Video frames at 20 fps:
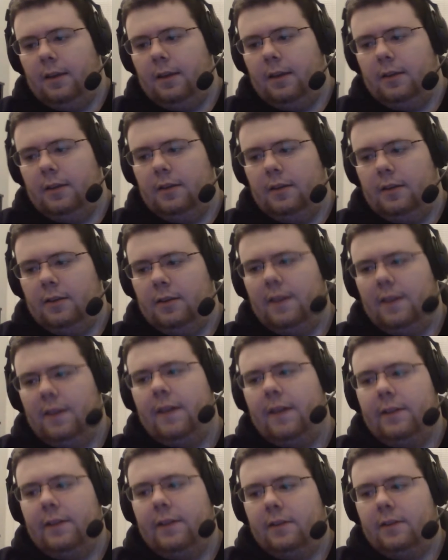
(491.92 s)
So
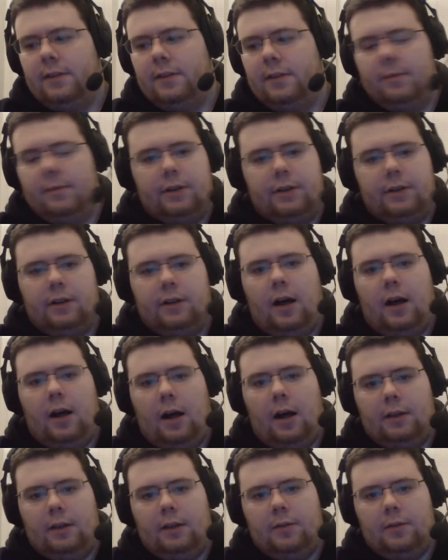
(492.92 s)
that just seemed a little
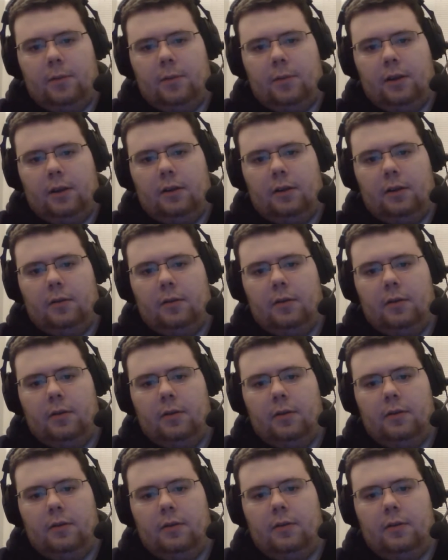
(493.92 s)
odd to me.
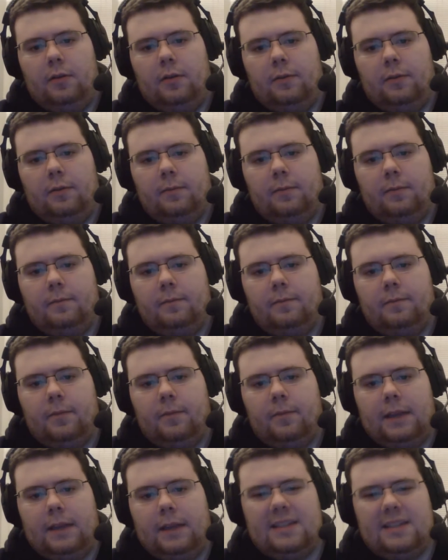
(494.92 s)

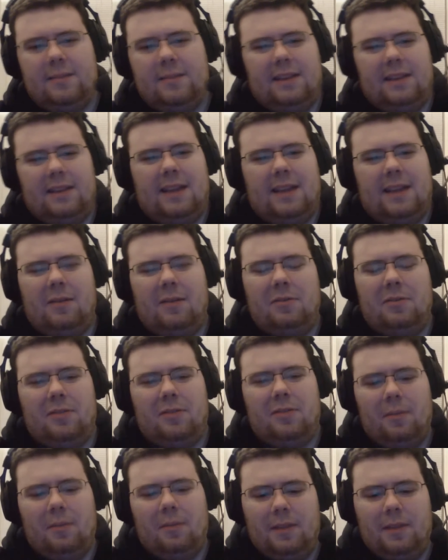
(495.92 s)
It seemed like that was
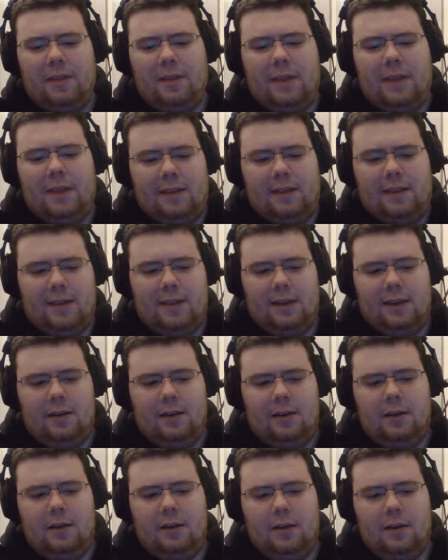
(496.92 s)
something that they did,
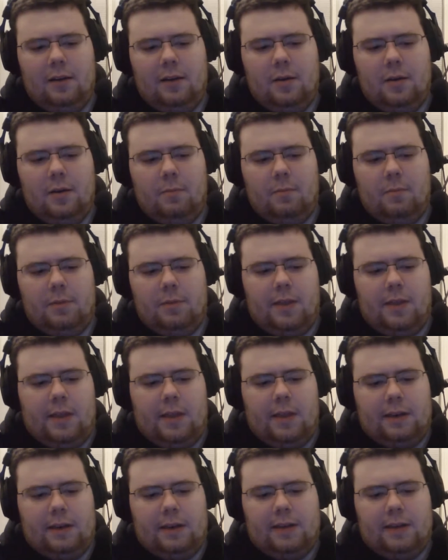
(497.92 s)
but then they
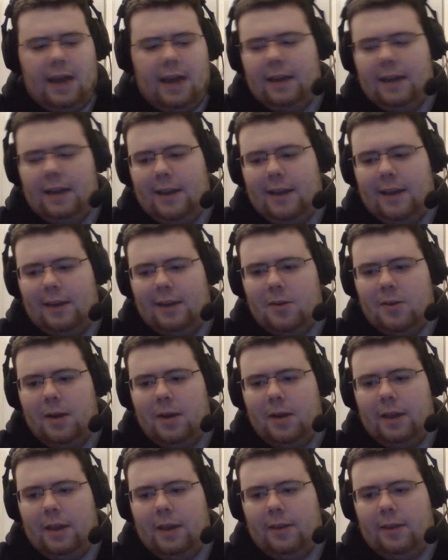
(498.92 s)
just kind of didn't do
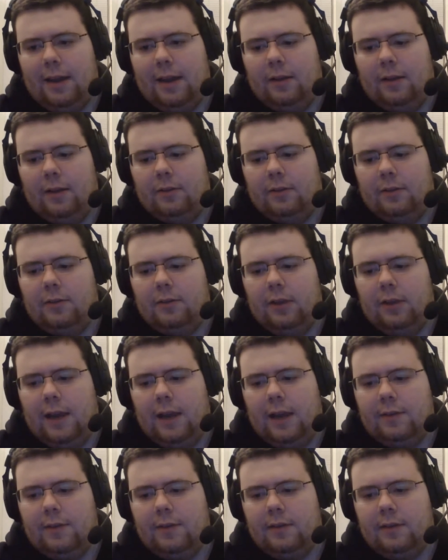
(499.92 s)
anything else. So you
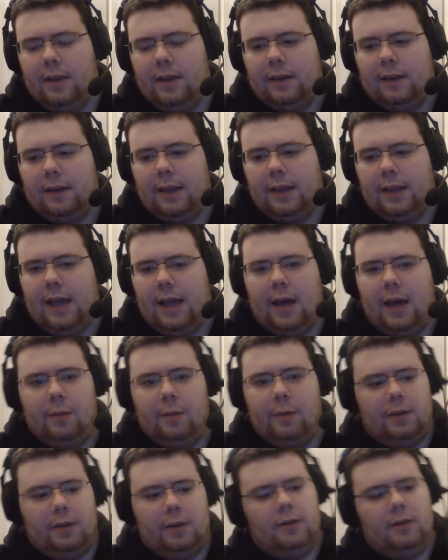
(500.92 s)
had this like
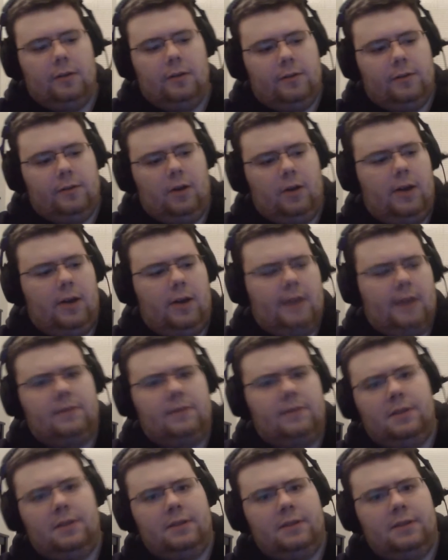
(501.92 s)
dichotomy of, I have
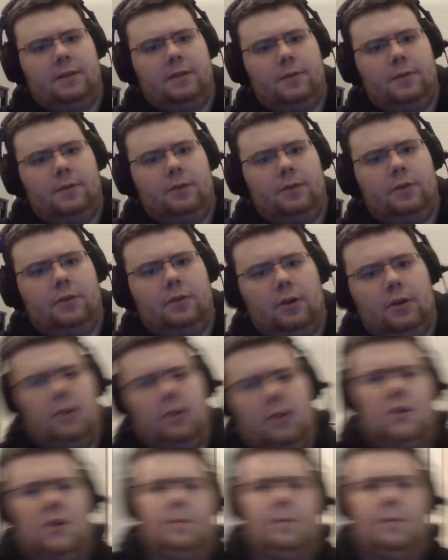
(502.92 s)
60 fusion
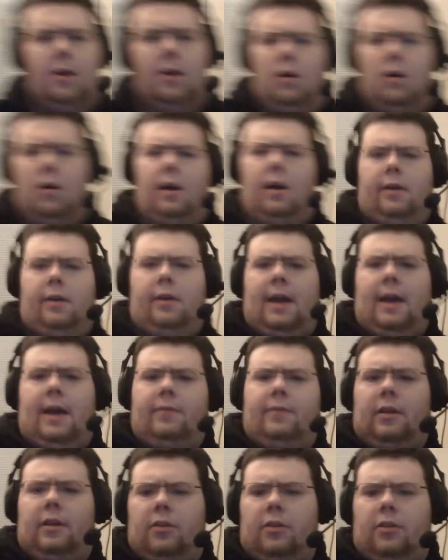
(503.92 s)
cores, but I only have
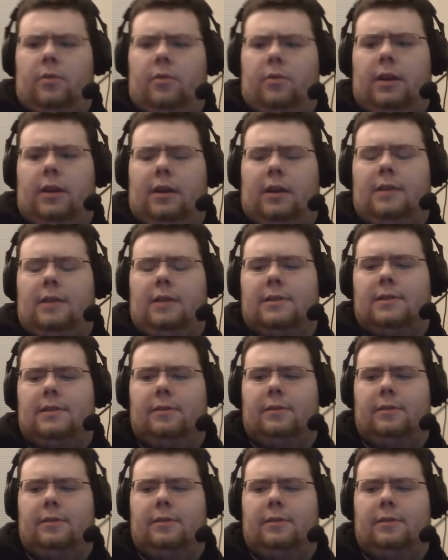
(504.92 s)
like 3 adhesive.